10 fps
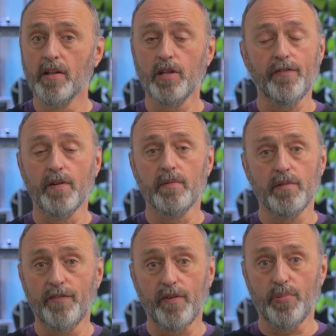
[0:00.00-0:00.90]

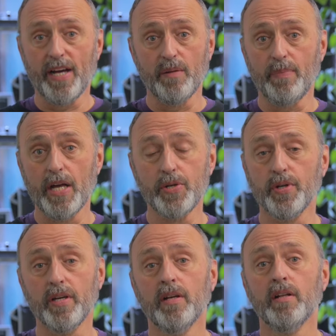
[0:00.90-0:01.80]
Different brand of
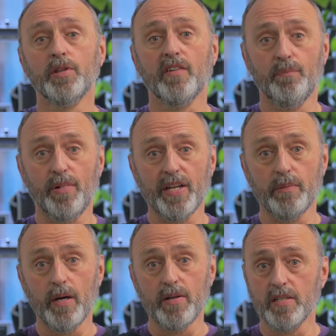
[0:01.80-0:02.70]
battery, different brand
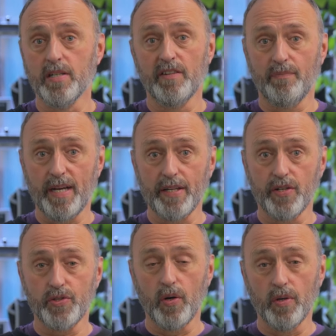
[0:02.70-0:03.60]
of motor, different brand of
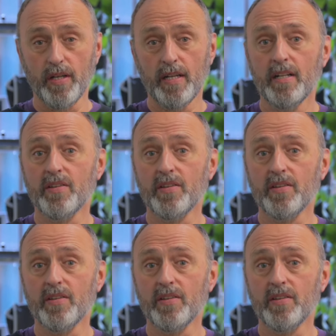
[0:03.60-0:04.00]
controller.